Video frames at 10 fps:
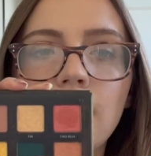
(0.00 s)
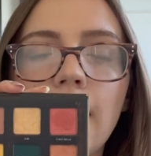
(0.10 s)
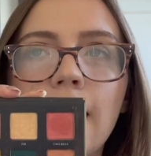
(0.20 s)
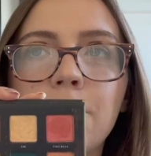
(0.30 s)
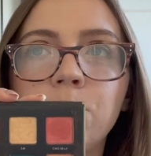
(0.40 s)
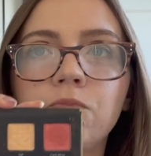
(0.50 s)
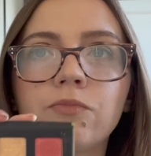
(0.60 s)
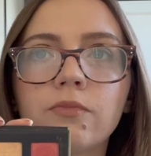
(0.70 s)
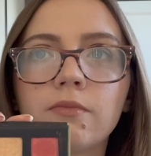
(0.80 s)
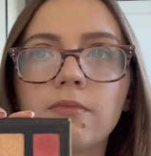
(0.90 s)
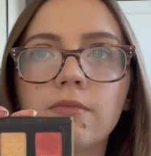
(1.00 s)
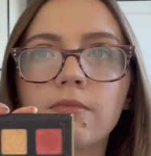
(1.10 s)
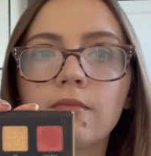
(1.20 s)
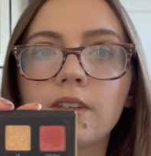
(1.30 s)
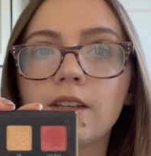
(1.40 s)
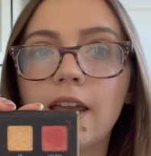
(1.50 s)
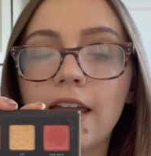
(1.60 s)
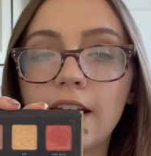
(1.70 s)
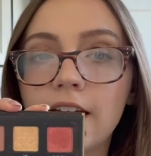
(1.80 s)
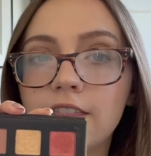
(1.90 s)
Um,
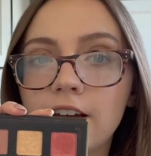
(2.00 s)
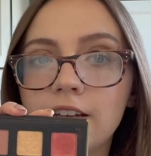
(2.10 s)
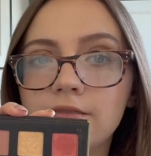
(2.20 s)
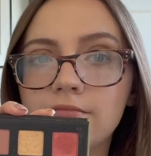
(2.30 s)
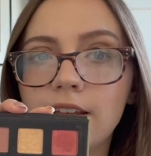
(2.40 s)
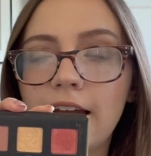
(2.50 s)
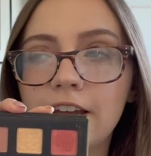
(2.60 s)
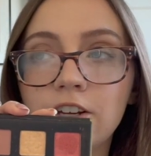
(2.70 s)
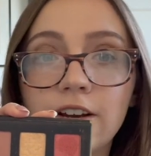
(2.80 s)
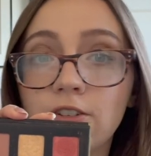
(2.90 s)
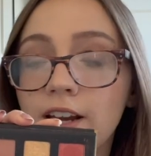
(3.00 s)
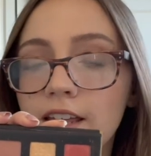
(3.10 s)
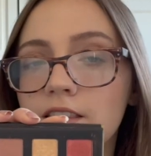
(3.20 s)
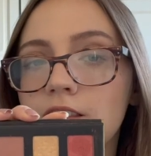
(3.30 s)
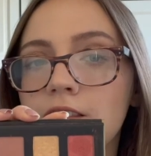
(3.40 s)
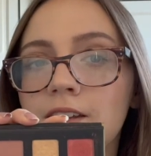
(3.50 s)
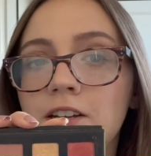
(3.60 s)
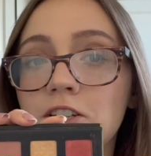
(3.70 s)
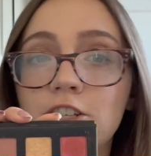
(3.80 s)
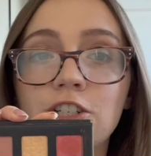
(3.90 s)
and I thought I could never get the
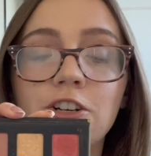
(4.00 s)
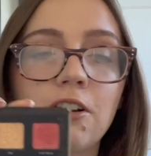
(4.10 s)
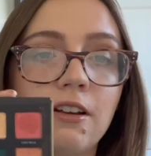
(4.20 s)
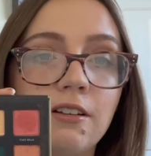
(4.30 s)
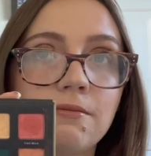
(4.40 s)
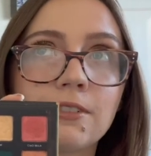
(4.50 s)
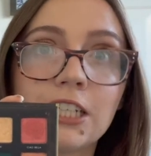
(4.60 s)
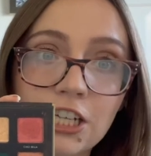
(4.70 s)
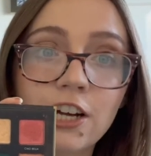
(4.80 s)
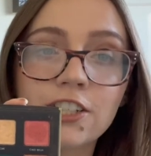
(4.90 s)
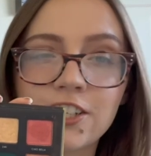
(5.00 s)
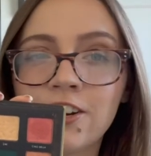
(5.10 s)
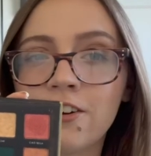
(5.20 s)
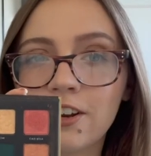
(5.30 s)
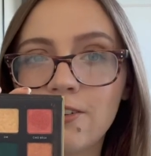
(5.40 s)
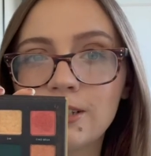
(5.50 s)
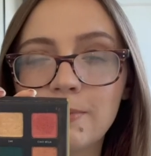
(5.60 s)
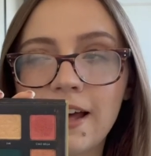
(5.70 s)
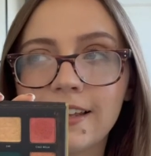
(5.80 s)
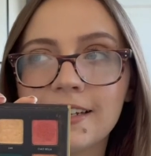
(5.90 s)
Natasha Denona, Natasha Denona Gold
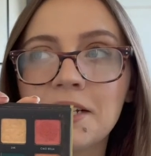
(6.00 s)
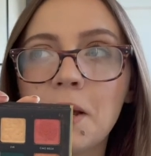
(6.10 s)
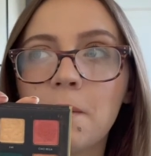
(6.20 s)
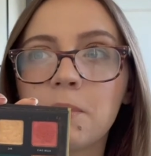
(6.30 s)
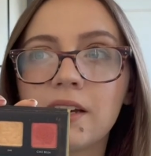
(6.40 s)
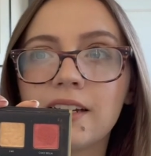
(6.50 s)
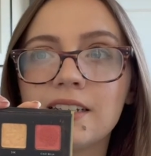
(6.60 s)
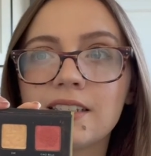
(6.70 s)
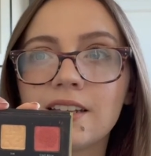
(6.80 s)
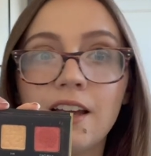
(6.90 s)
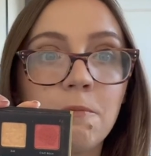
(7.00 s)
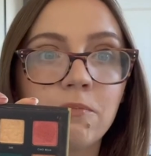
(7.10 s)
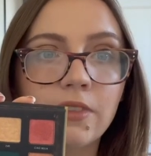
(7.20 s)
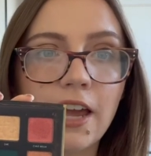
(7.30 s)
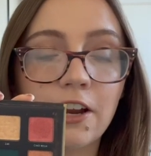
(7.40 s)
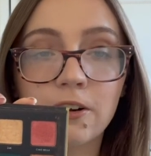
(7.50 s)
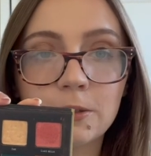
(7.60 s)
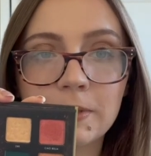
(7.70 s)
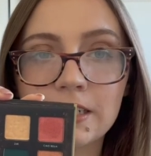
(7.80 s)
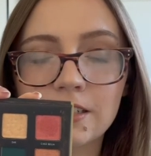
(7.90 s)
palette because I heard it
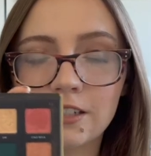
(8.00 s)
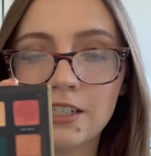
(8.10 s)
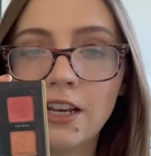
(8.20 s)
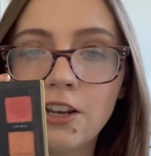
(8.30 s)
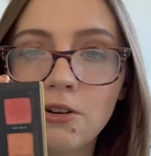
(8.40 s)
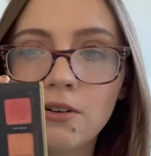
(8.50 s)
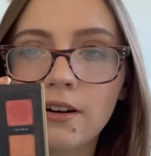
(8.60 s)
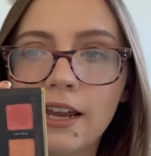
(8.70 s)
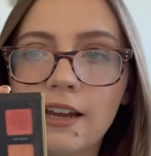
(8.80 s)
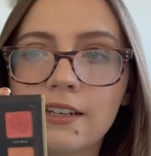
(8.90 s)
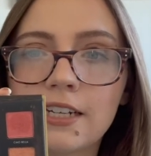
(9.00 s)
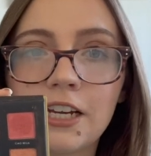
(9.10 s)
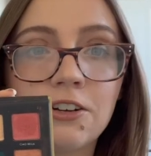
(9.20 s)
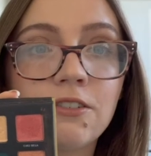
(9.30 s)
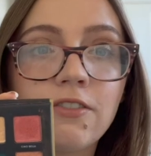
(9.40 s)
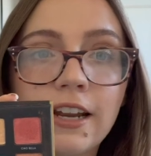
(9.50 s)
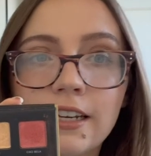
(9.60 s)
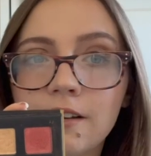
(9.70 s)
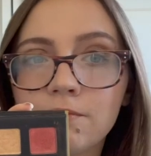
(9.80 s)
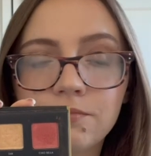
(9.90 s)
was being discontinued and I couldn't find
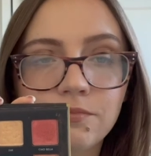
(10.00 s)
it